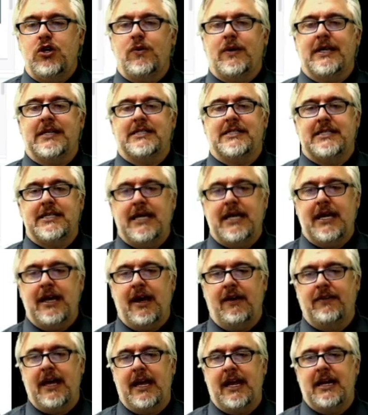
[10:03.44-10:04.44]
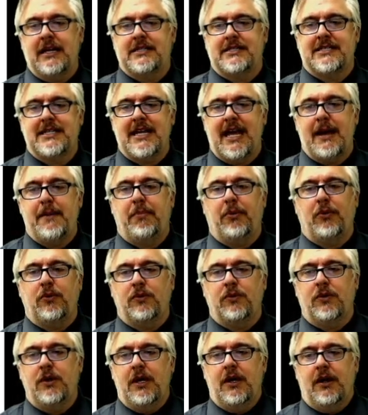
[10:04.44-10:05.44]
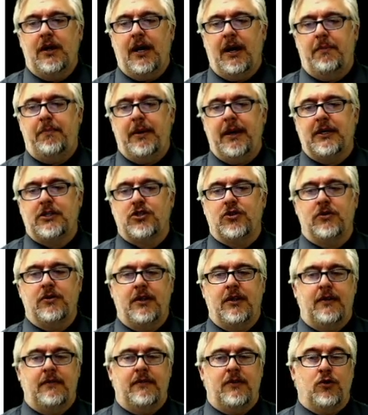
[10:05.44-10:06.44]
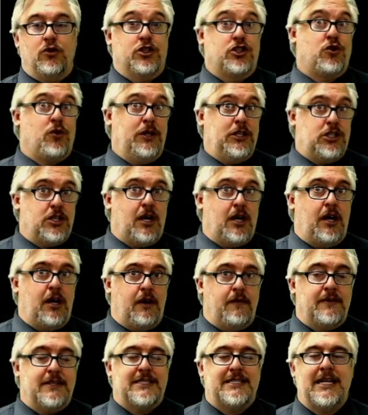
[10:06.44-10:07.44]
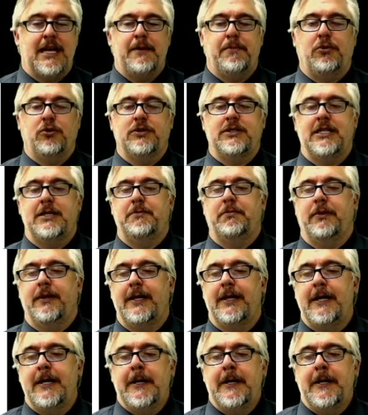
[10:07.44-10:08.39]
can see I've got a sample picture of or screenshot of a sample template,